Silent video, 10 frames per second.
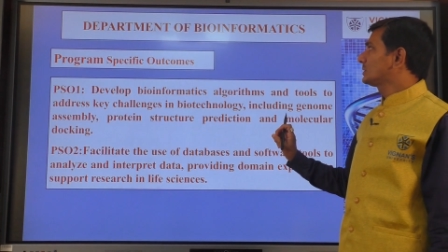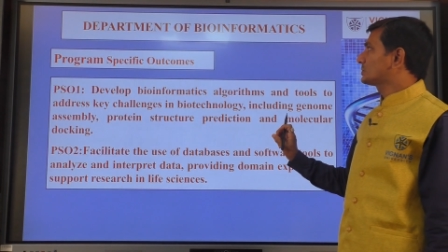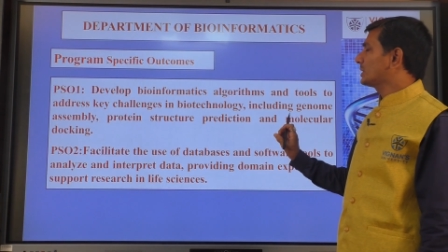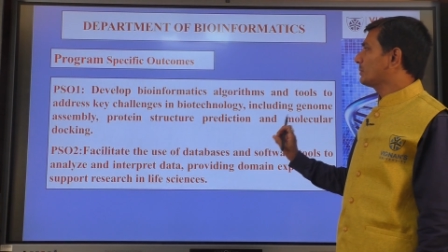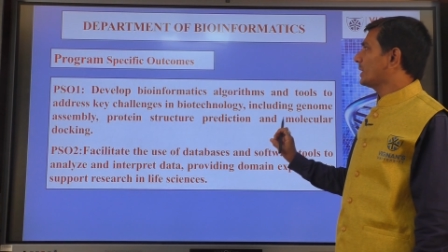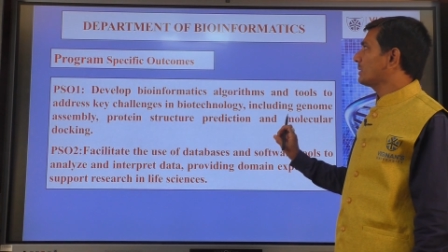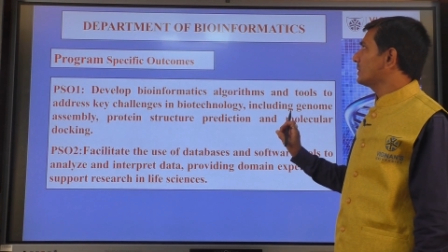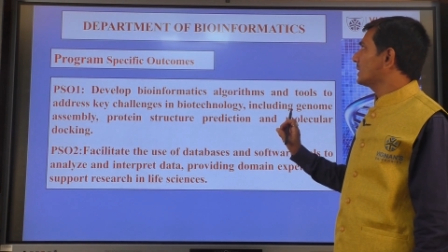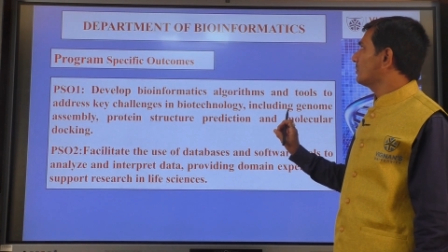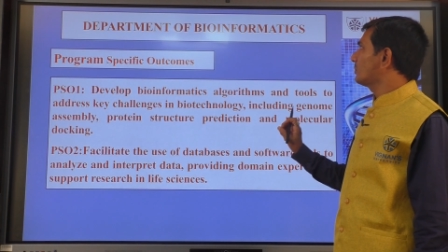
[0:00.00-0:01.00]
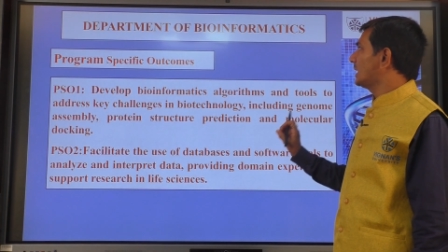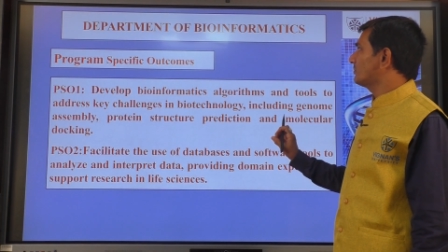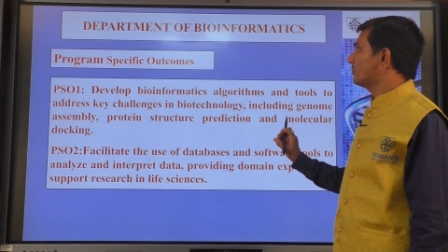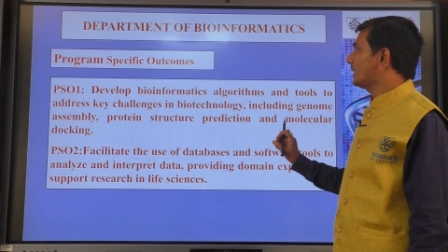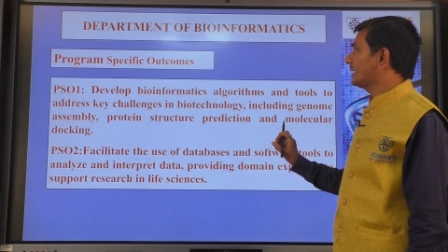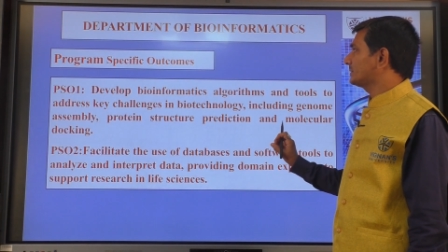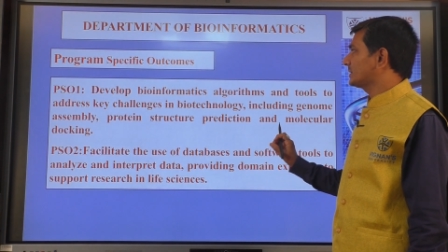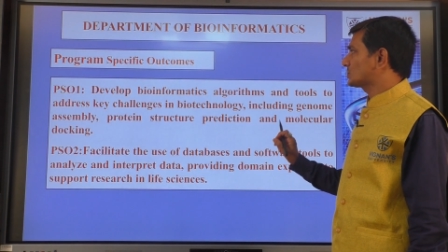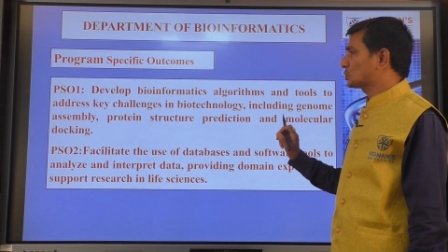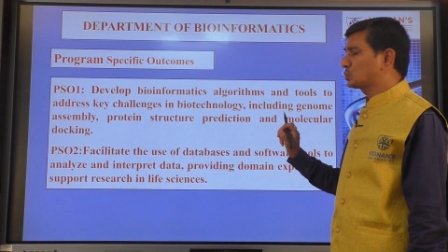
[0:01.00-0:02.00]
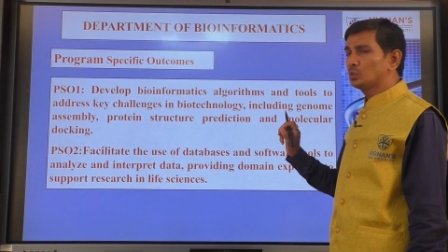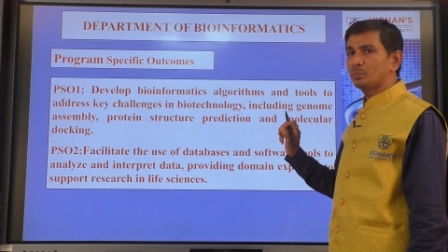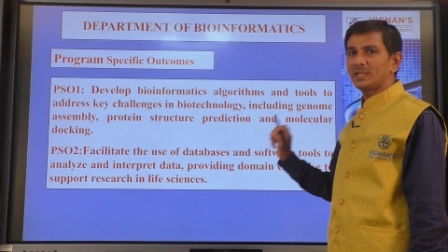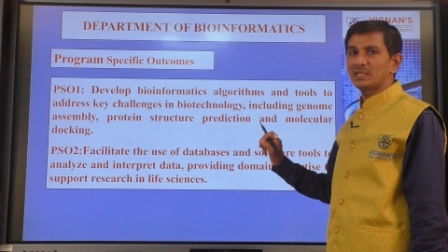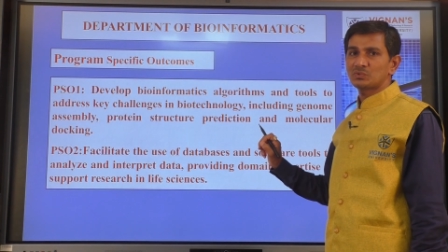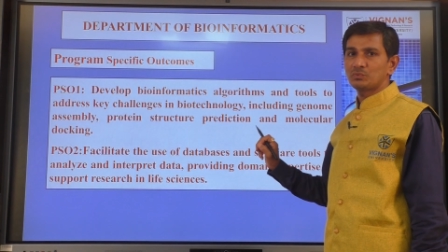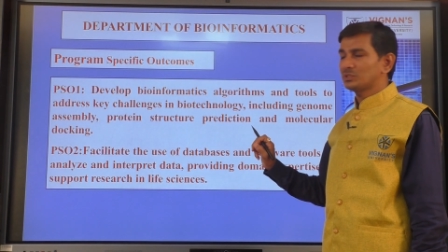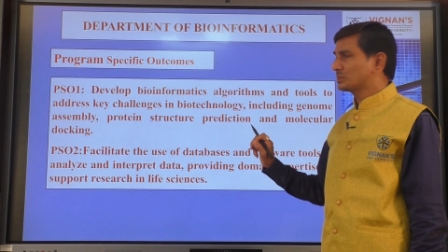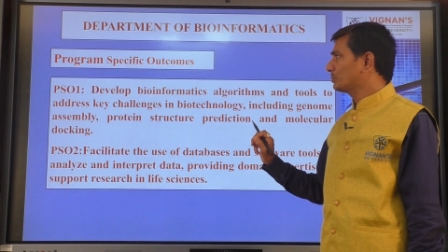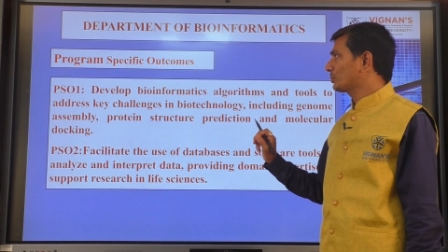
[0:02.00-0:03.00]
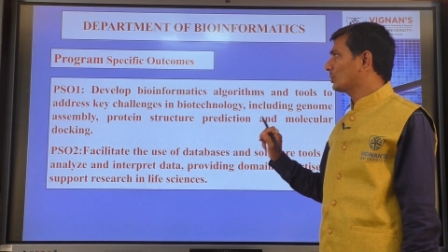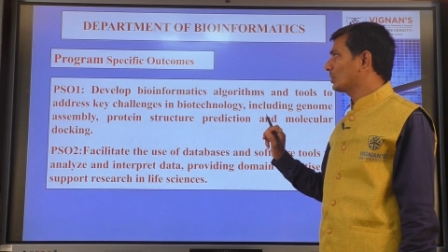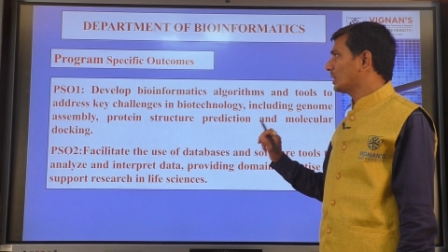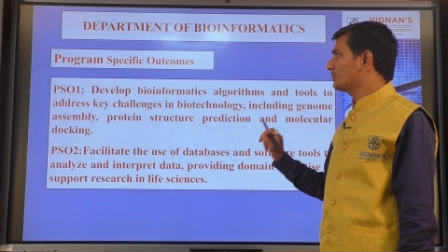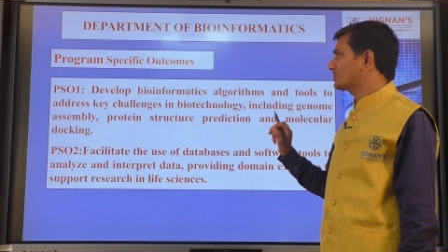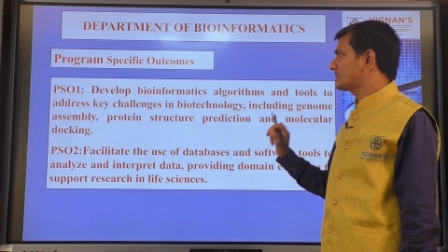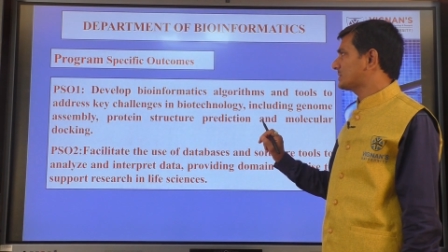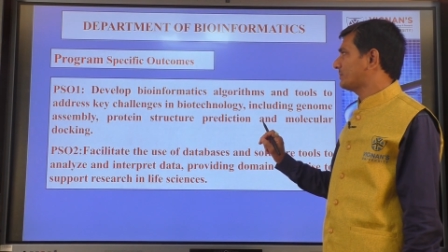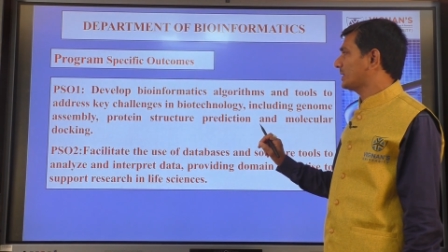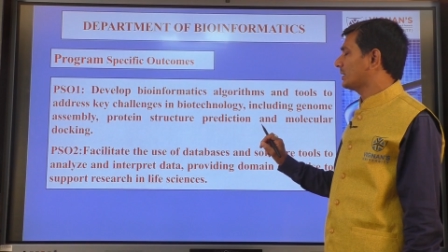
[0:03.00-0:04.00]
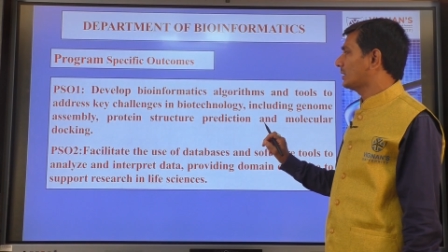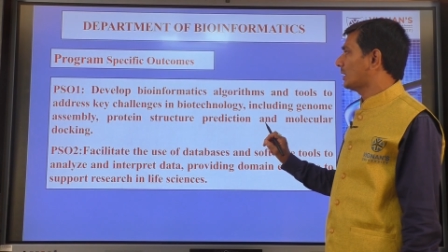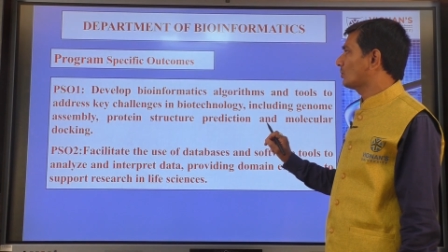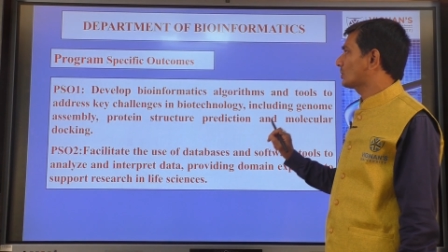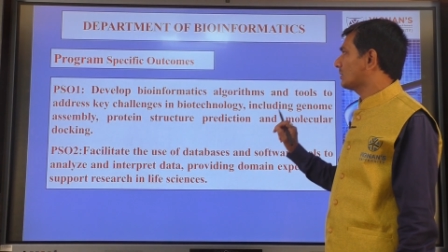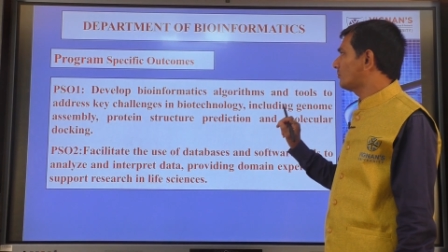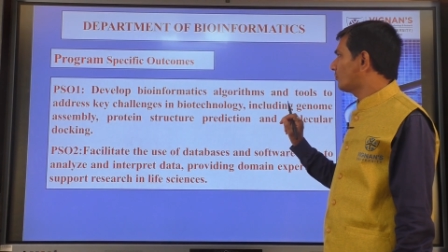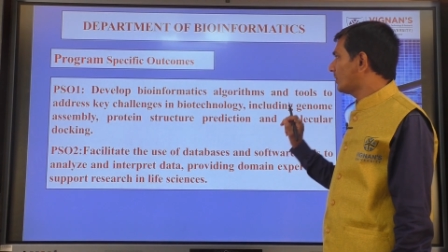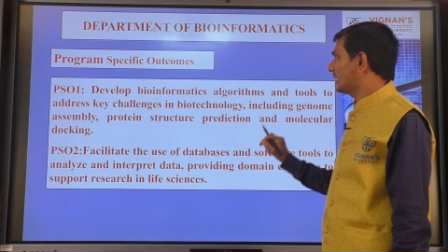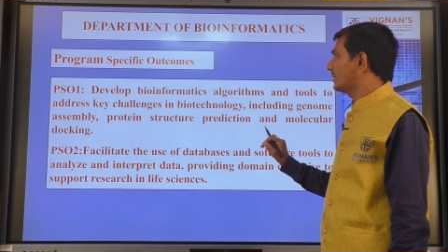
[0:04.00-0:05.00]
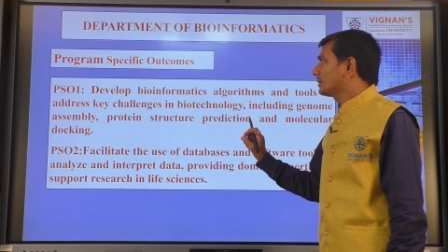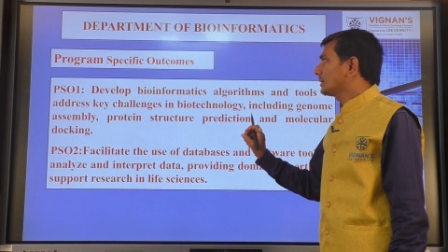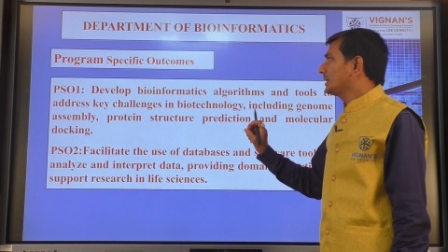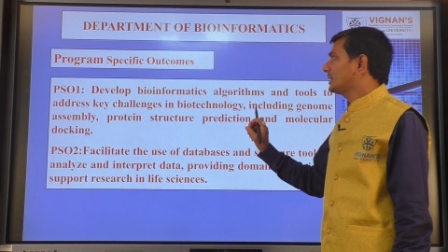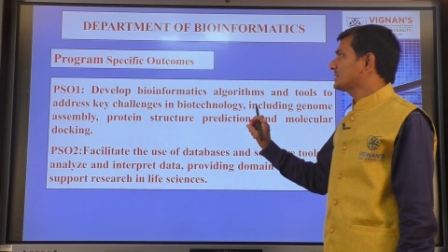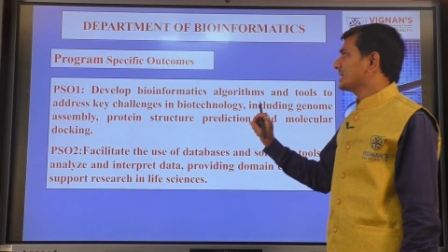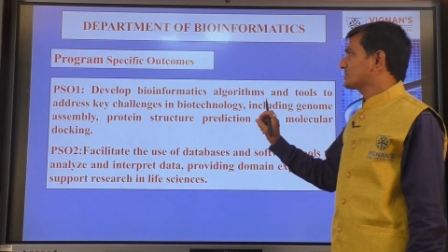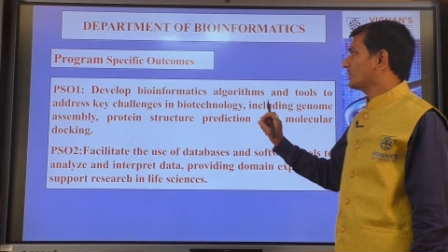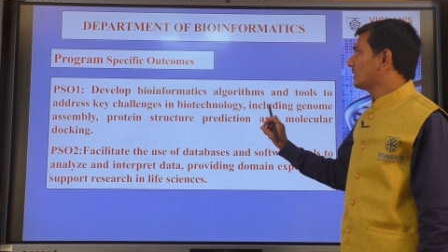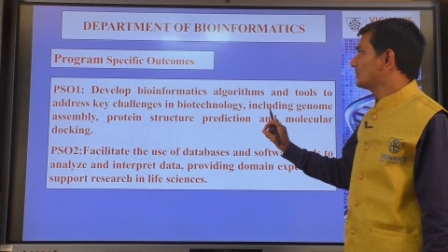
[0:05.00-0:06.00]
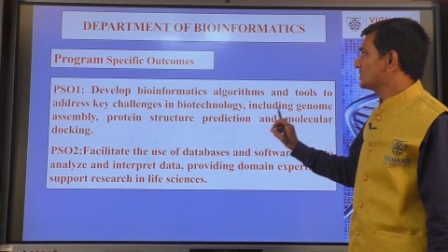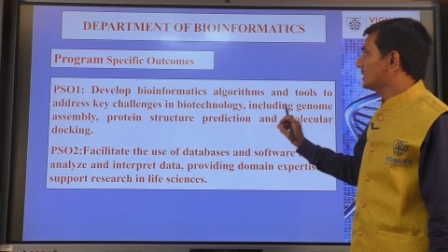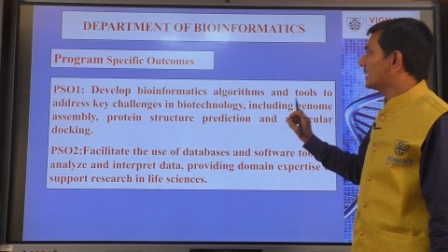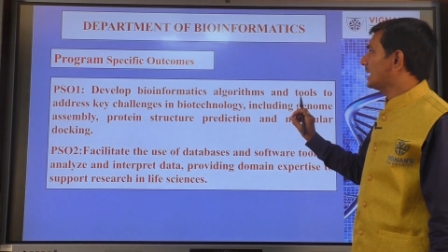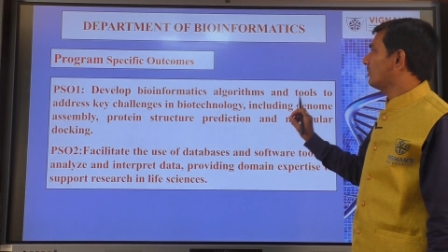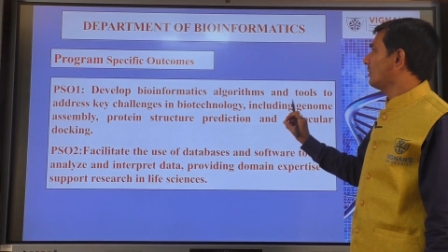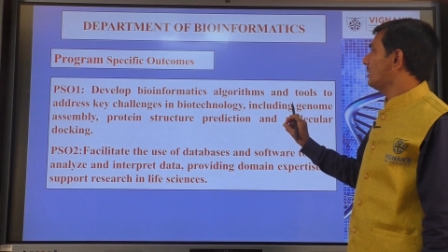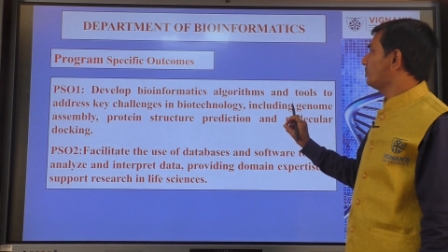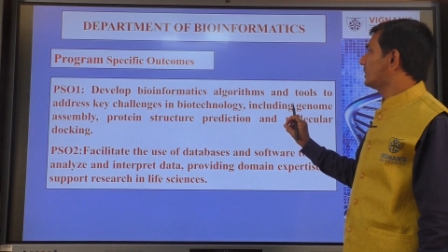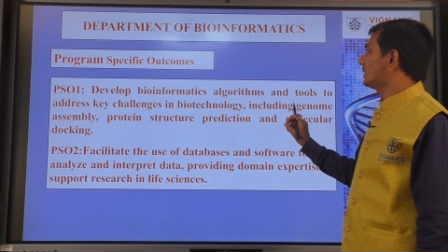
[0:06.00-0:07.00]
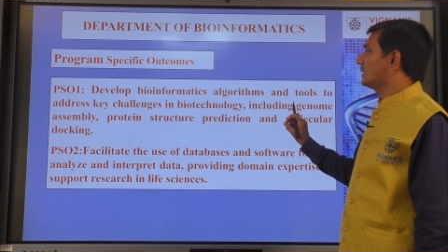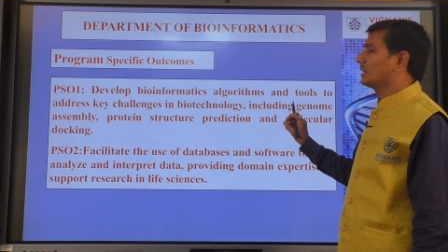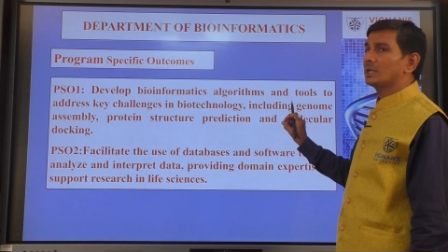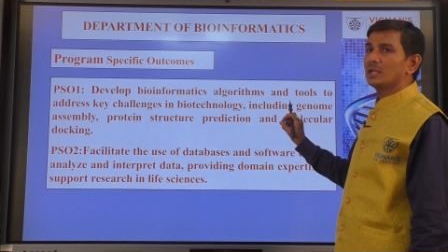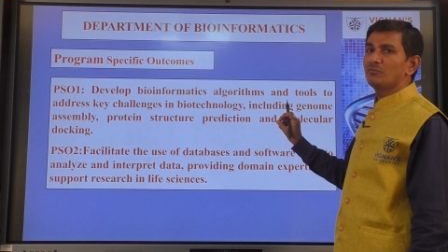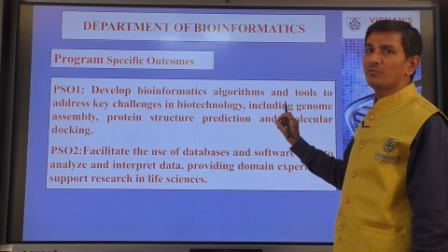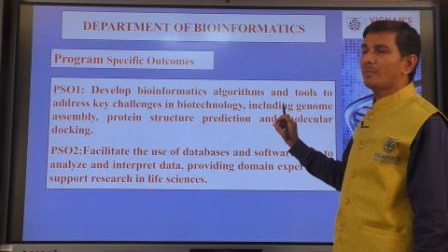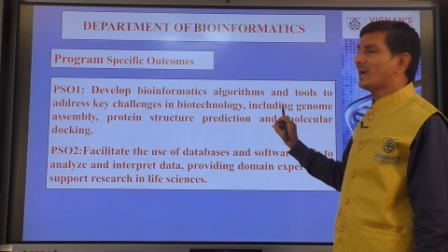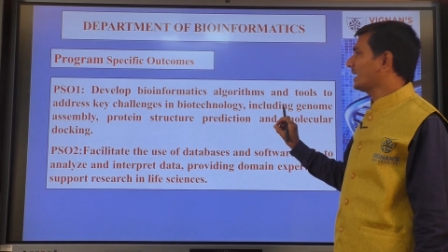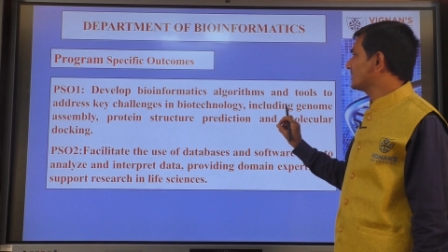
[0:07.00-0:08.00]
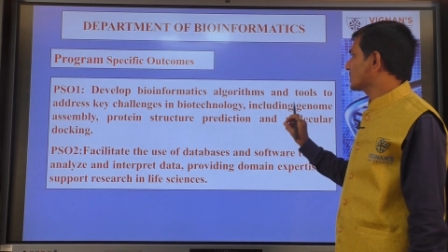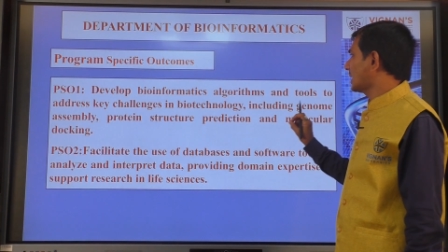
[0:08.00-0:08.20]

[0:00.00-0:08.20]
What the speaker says: So, Department of Bioinformatics has 2 PSOs, program specific outcome 1, it is as follows: develop informatics